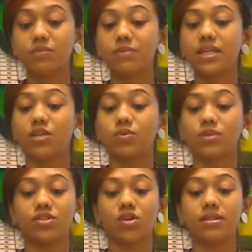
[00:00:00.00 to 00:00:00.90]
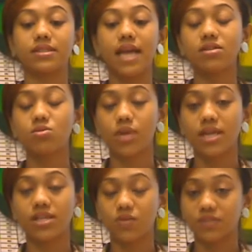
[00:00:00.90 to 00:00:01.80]
billion at a
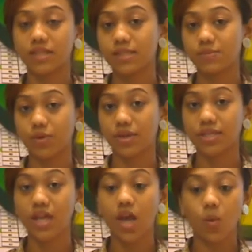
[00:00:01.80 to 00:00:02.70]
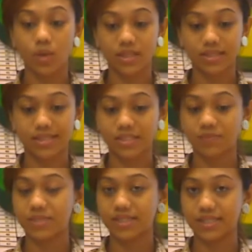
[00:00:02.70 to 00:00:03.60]
rate of
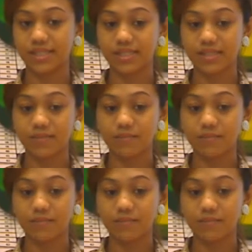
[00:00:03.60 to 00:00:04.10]
6.16%.